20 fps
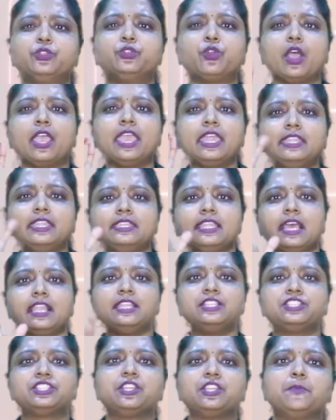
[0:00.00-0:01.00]
Your
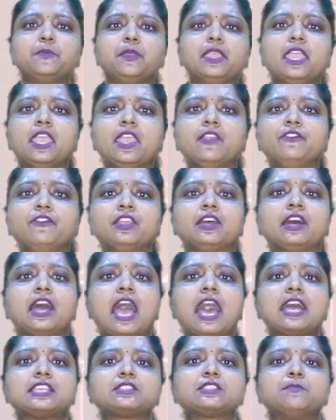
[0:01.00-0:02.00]
intelligent behavior
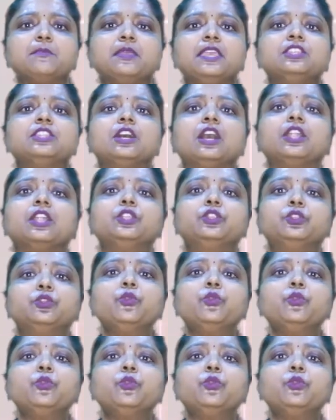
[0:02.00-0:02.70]
has made a